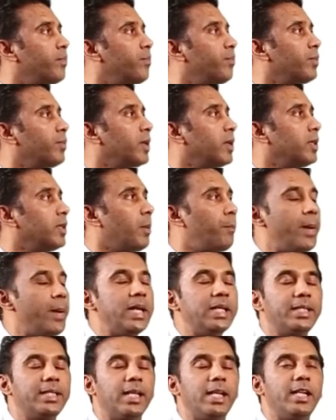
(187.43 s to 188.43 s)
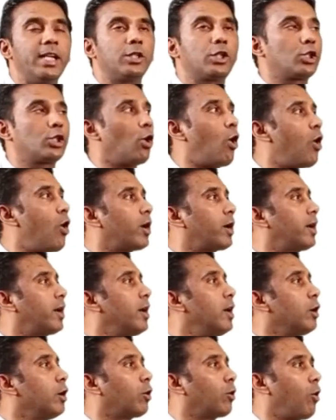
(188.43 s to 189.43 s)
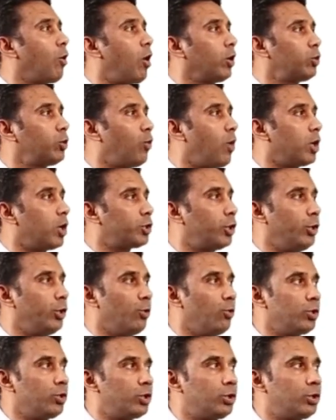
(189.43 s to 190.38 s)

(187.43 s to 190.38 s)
the penicillin soak cloth was used